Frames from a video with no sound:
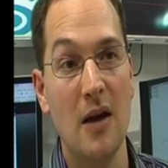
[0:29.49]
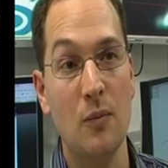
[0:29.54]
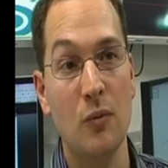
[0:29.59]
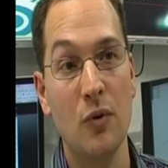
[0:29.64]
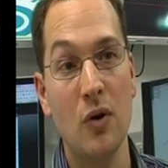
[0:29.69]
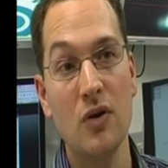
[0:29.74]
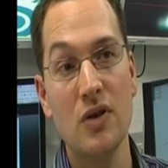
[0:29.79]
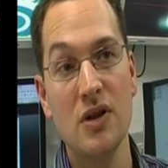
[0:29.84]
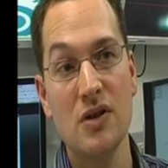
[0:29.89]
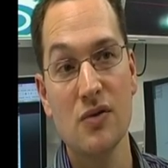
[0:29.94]

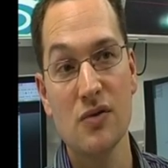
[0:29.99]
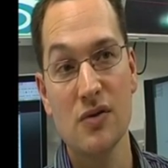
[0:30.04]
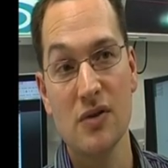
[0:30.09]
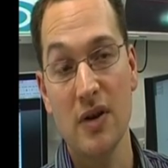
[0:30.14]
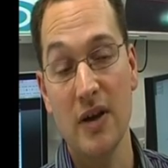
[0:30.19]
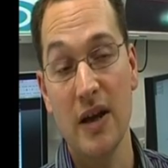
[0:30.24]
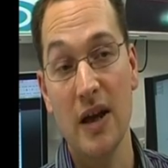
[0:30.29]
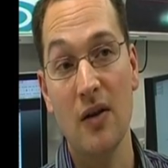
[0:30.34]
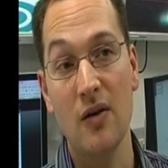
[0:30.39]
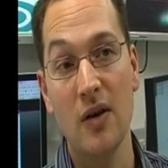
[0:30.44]
Proteins
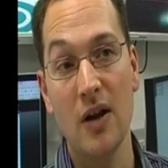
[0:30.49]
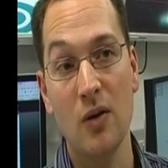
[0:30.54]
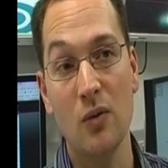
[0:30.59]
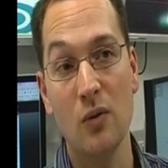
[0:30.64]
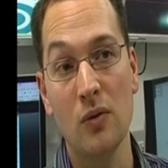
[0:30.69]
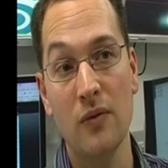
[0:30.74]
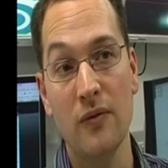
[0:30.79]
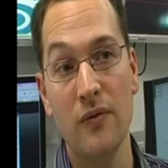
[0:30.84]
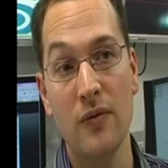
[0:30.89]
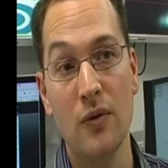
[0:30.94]
also carry out
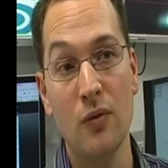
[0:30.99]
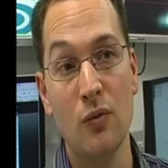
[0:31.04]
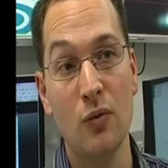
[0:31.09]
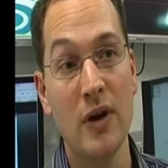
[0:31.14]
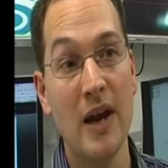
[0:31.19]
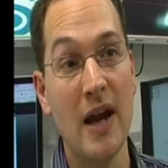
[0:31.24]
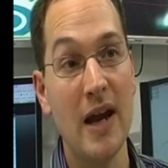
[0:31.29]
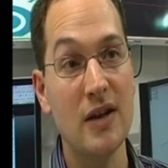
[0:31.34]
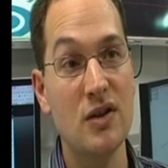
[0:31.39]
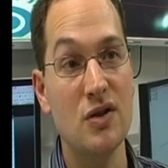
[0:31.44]
all of the
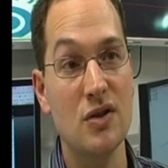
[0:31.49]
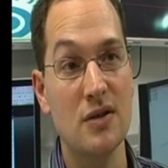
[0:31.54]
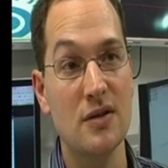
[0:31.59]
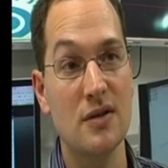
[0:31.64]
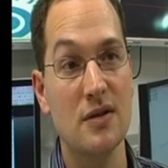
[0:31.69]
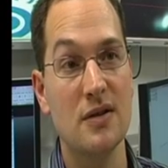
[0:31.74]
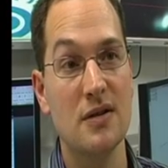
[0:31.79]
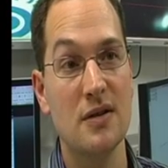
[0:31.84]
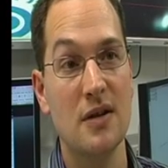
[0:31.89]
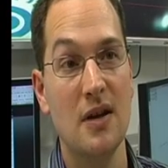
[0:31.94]

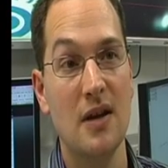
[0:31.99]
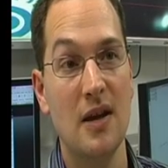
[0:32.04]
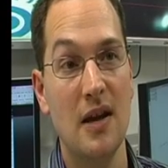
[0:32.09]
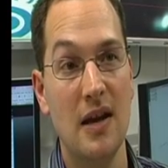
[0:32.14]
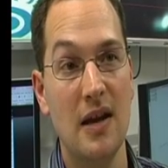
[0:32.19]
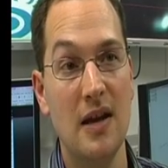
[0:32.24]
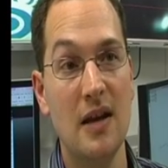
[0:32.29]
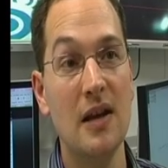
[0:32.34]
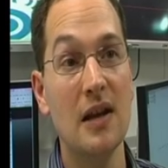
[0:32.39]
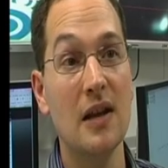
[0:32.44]
reactions
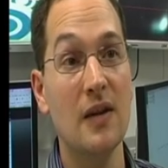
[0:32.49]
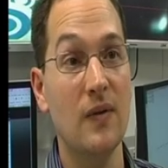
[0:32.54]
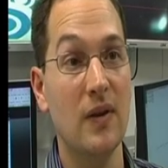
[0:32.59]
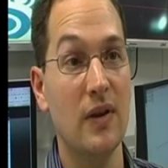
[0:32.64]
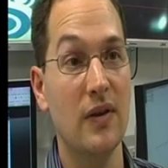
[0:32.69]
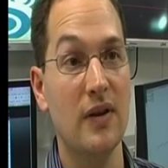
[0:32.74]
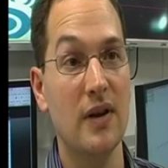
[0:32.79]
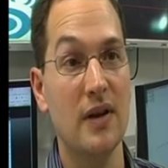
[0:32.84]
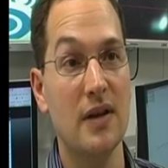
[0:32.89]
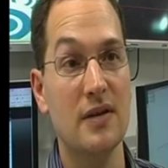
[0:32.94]
in living
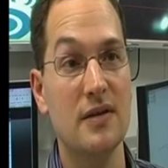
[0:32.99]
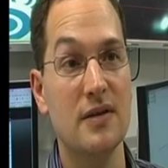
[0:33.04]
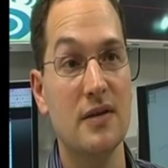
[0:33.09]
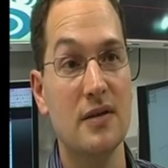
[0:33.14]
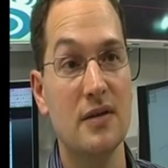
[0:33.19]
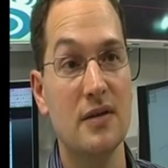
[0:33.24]
things